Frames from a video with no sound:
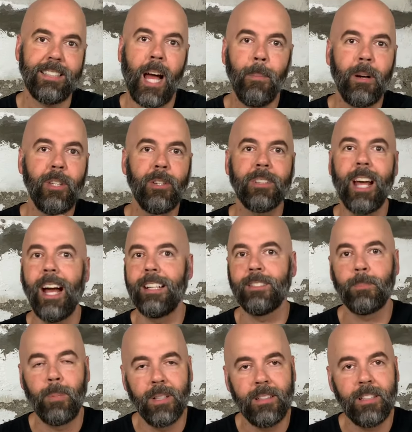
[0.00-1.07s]
How about you guys?
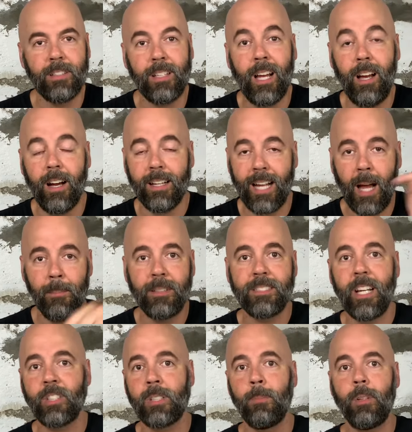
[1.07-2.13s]
Put in this comment
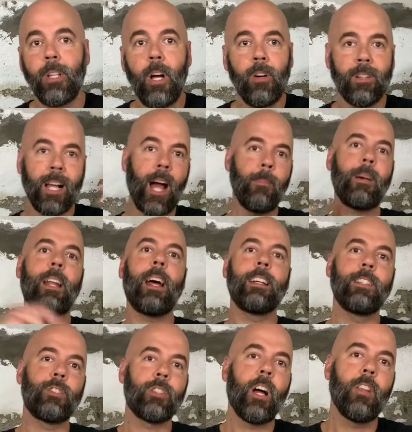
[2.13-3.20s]
section below. Comment on
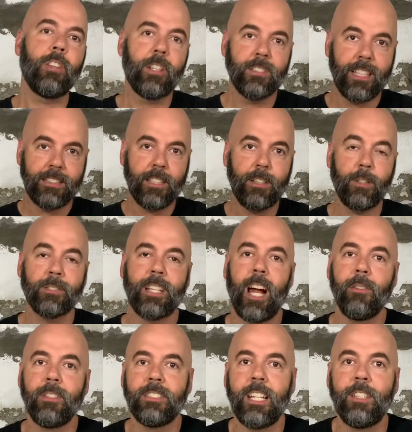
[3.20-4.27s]
each other's. Let's get those
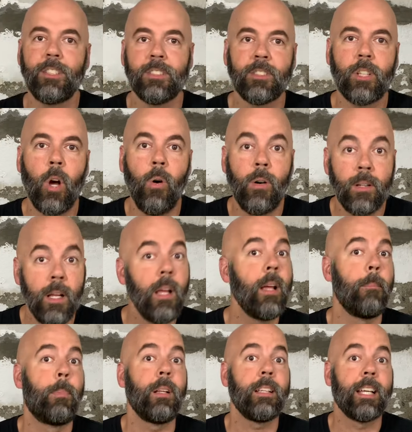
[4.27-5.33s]
conversations going.
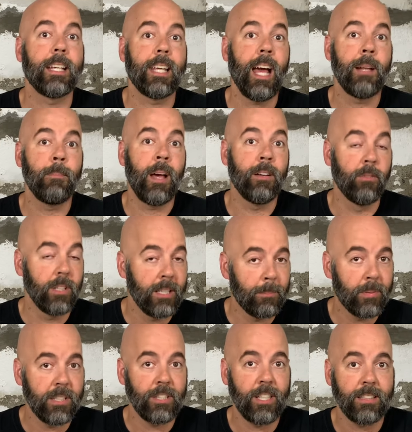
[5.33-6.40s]
Billy, again, man, really
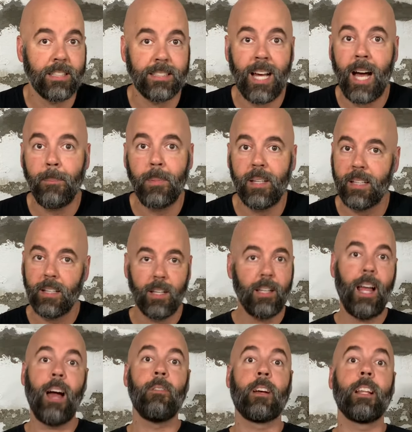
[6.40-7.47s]
appreciate the topic.
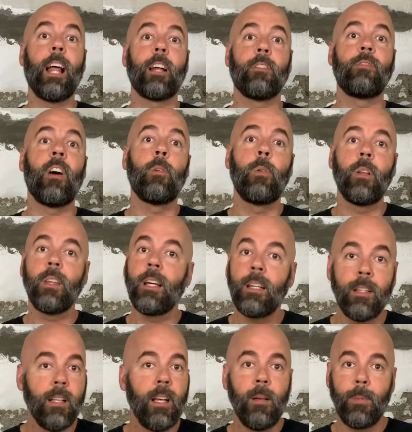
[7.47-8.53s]
Having a lot of fun with
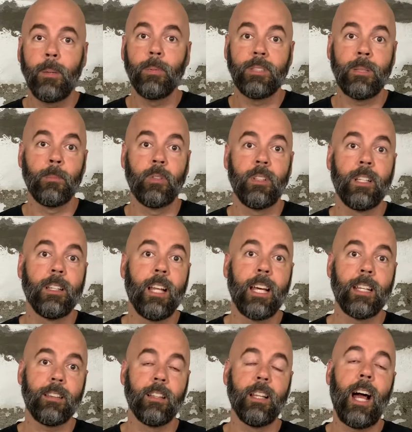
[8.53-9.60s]
it. People seem to really
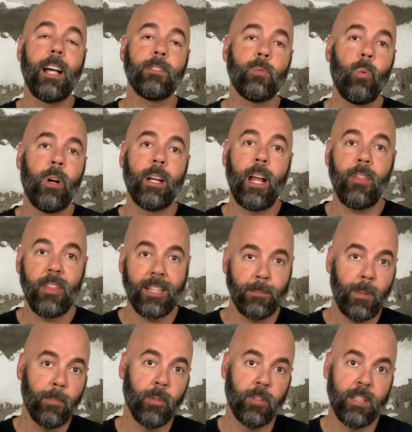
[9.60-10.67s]
like the last one. I think
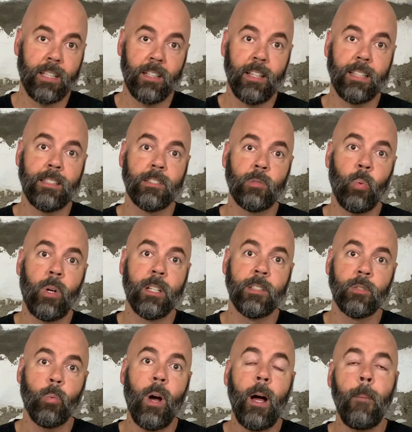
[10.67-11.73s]
people are really going to like this one
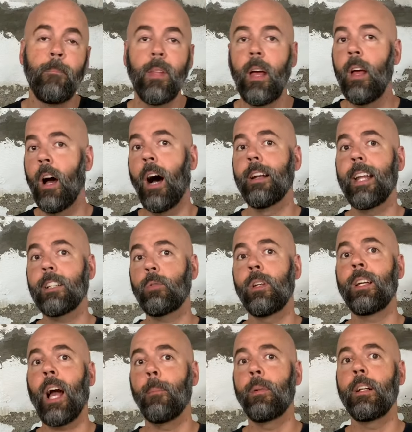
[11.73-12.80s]
as well. Next
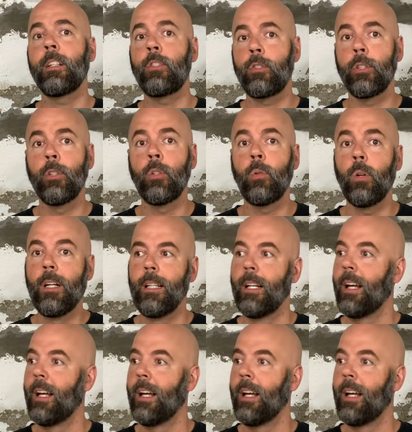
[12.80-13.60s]
week, I'm going to do...